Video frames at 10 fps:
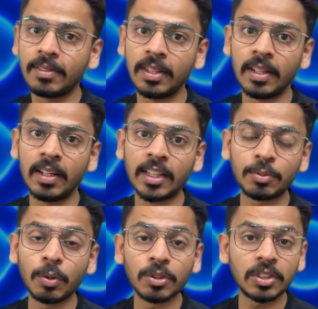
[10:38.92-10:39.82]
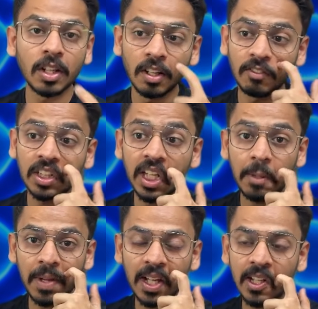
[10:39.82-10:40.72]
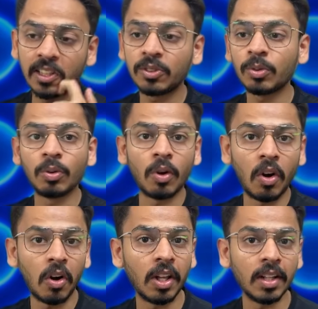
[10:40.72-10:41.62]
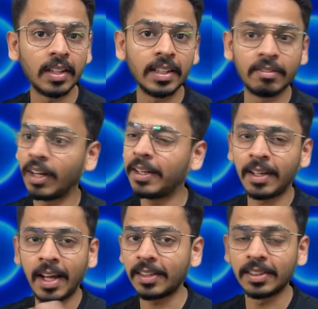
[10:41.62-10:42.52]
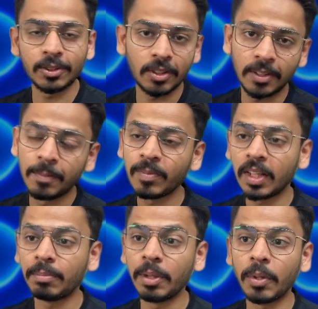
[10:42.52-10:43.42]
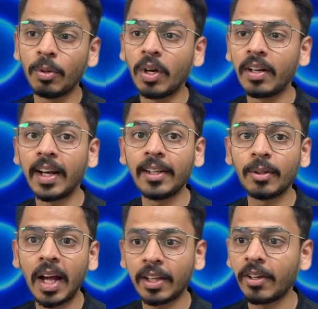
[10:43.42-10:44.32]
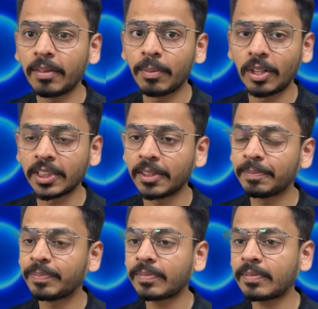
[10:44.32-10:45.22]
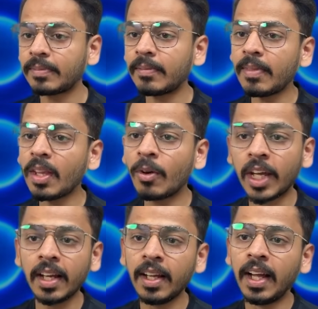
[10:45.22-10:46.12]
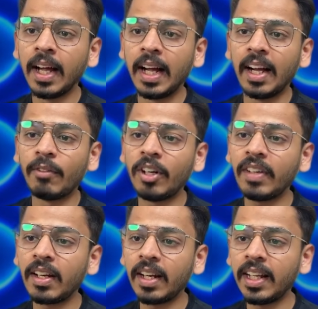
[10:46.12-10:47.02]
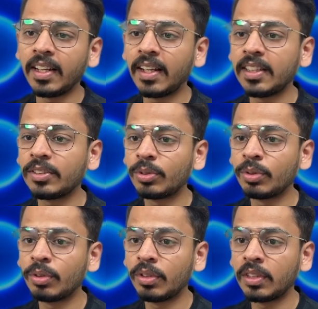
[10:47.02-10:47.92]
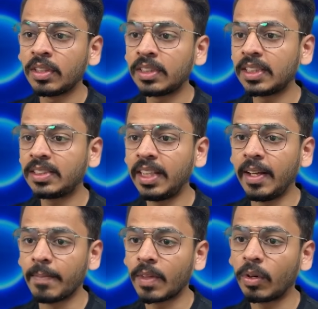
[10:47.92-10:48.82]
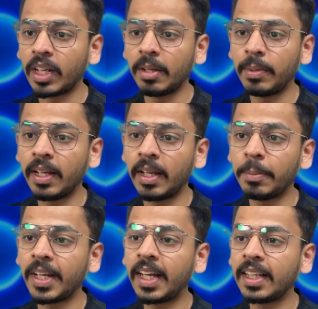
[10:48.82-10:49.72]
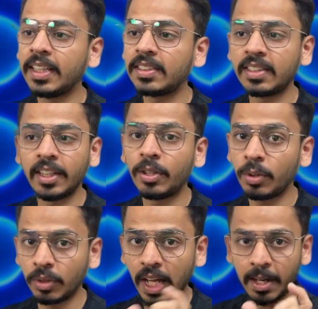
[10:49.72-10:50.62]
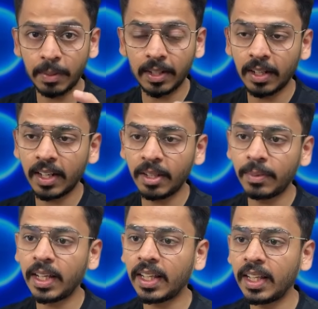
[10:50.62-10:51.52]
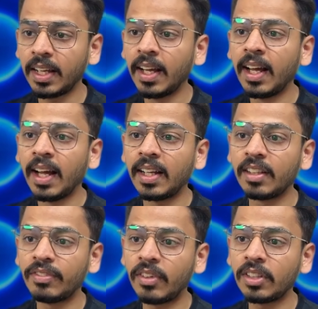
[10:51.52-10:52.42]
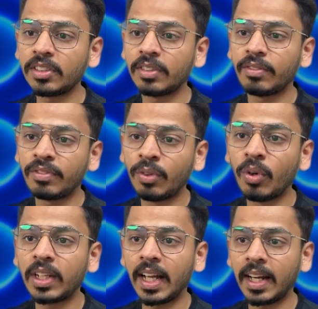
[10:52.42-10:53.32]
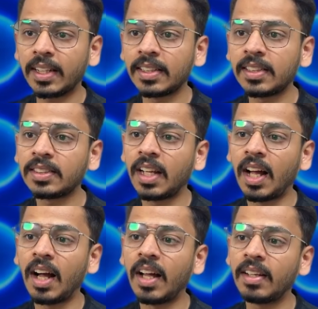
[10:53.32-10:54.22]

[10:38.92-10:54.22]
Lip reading: exposed with the API keys to all the white hat hackers or people who are trying to hack your project. Okay, and what we are running here is to just see, okay, API key is set to that particular API key, and the first 4 characters are